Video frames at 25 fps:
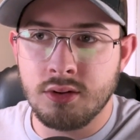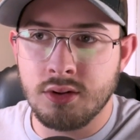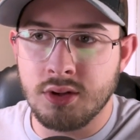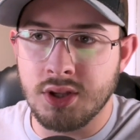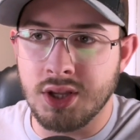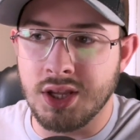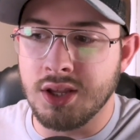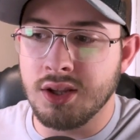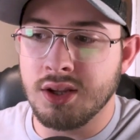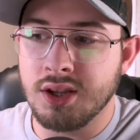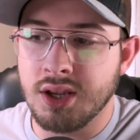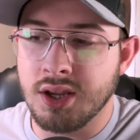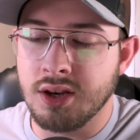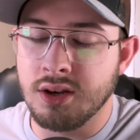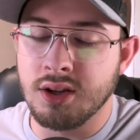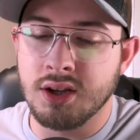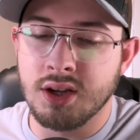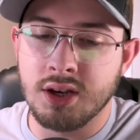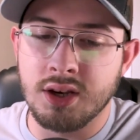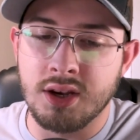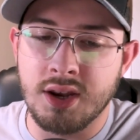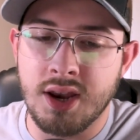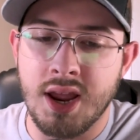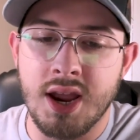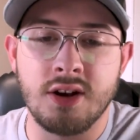It can
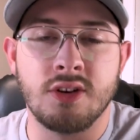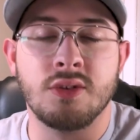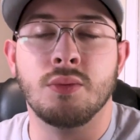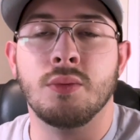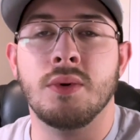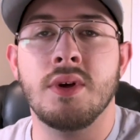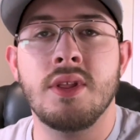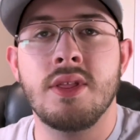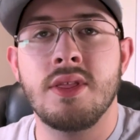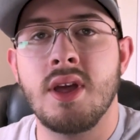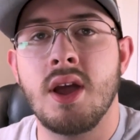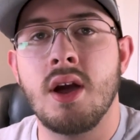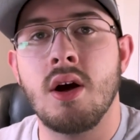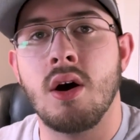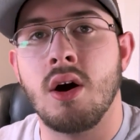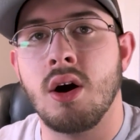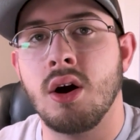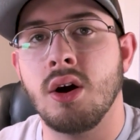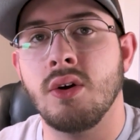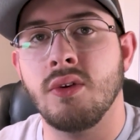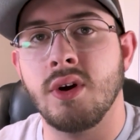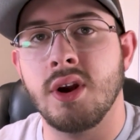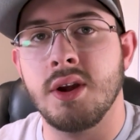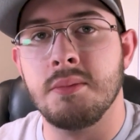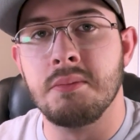connect with that
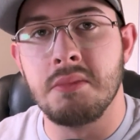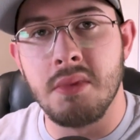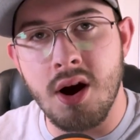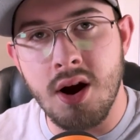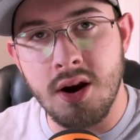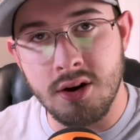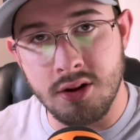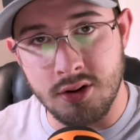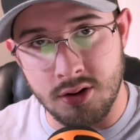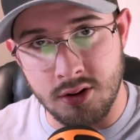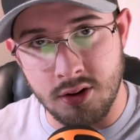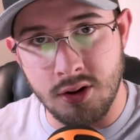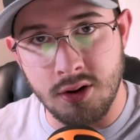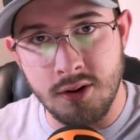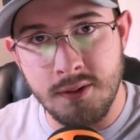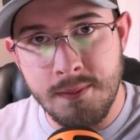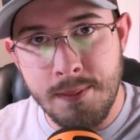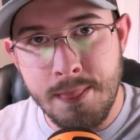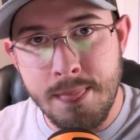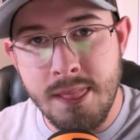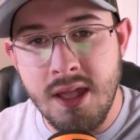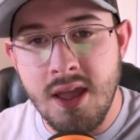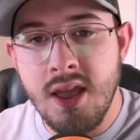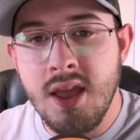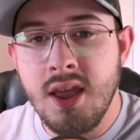heart rate monitor
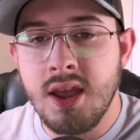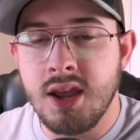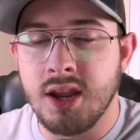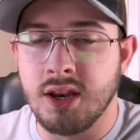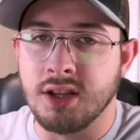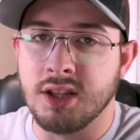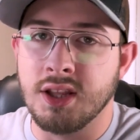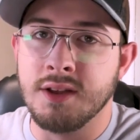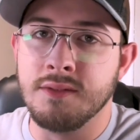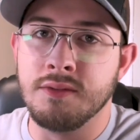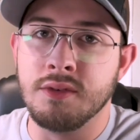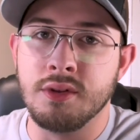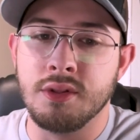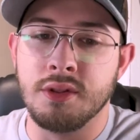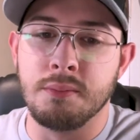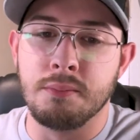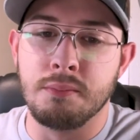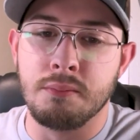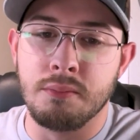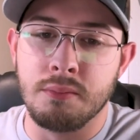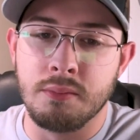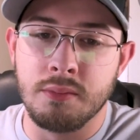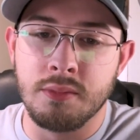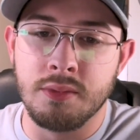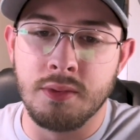and give you
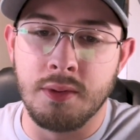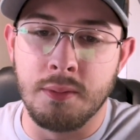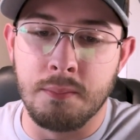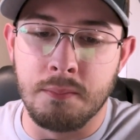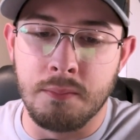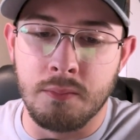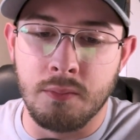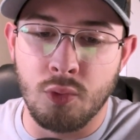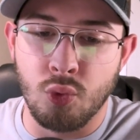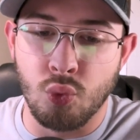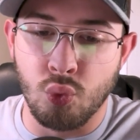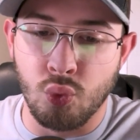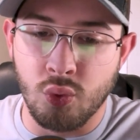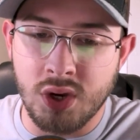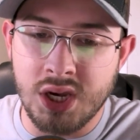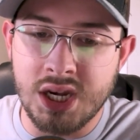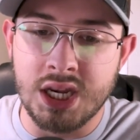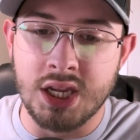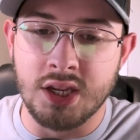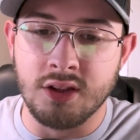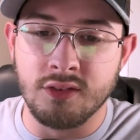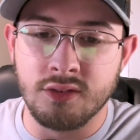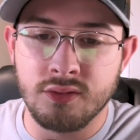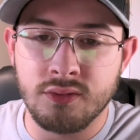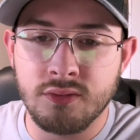the
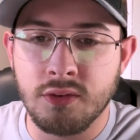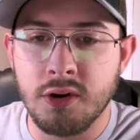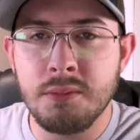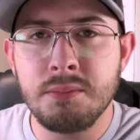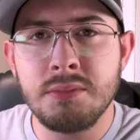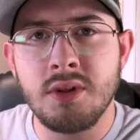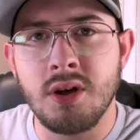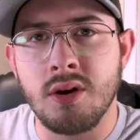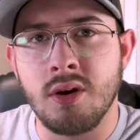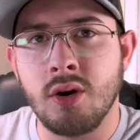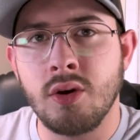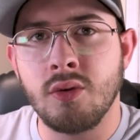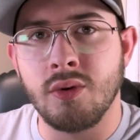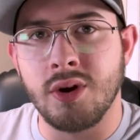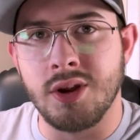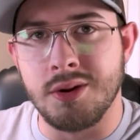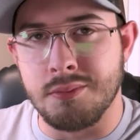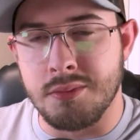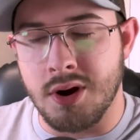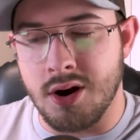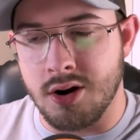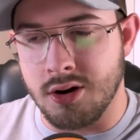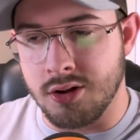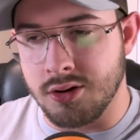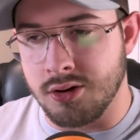readings from the heart rate
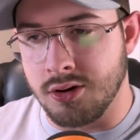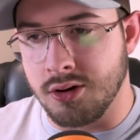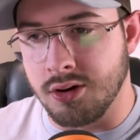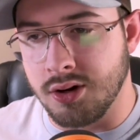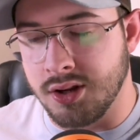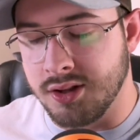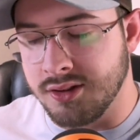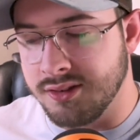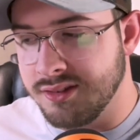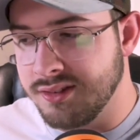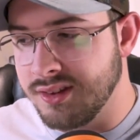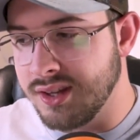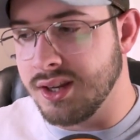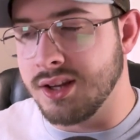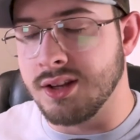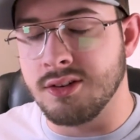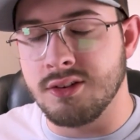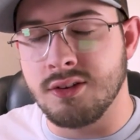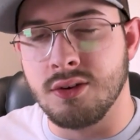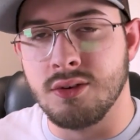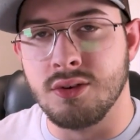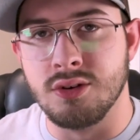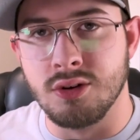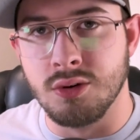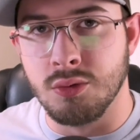monitor and sync it
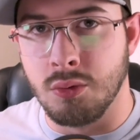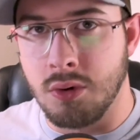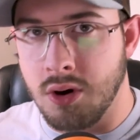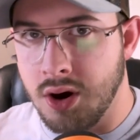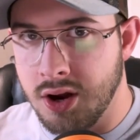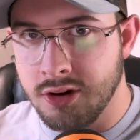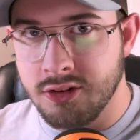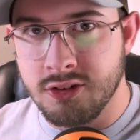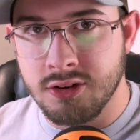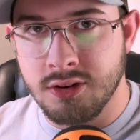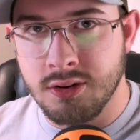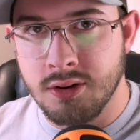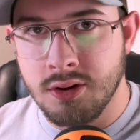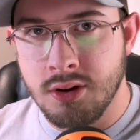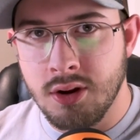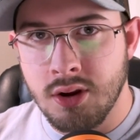to your watch.